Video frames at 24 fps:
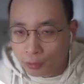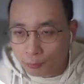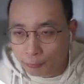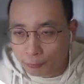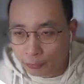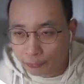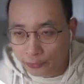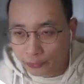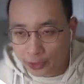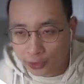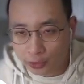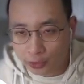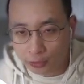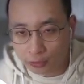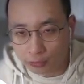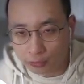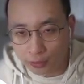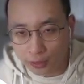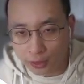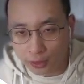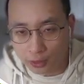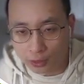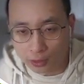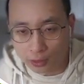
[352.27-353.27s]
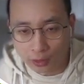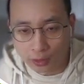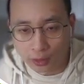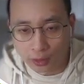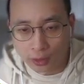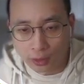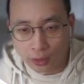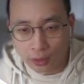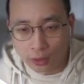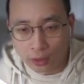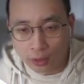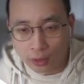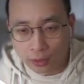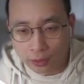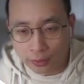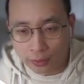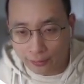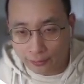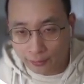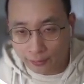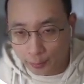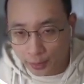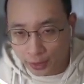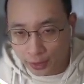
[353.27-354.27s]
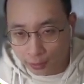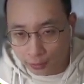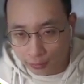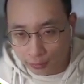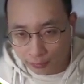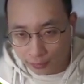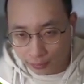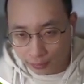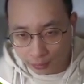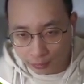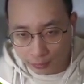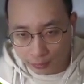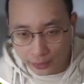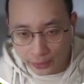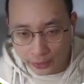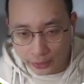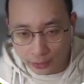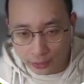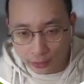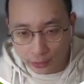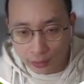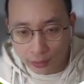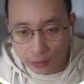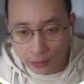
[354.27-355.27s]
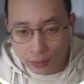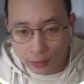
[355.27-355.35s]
Moving to the next pillar, security.